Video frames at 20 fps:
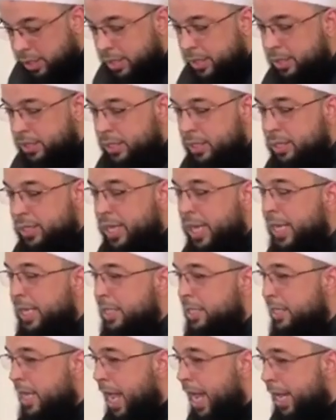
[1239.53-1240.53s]
and this
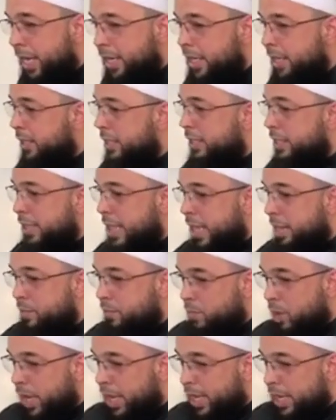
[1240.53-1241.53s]
anxiety, the
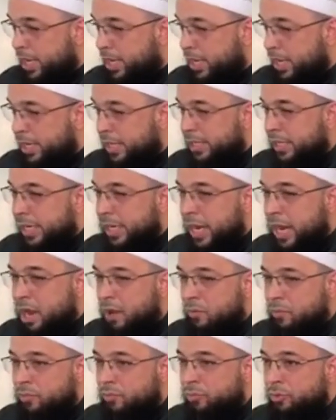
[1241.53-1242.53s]
same way that
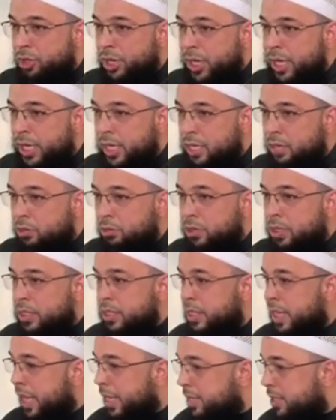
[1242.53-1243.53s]
every
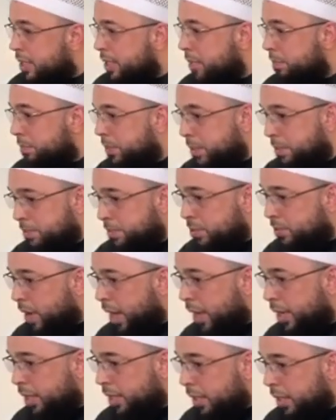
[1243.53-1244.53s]
illness has symptoms,
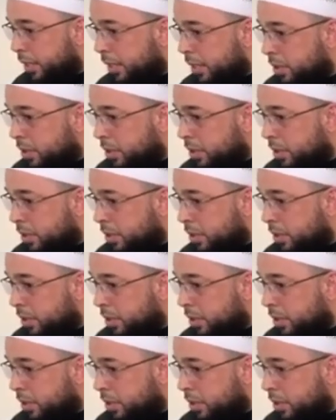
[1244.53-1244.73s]
right?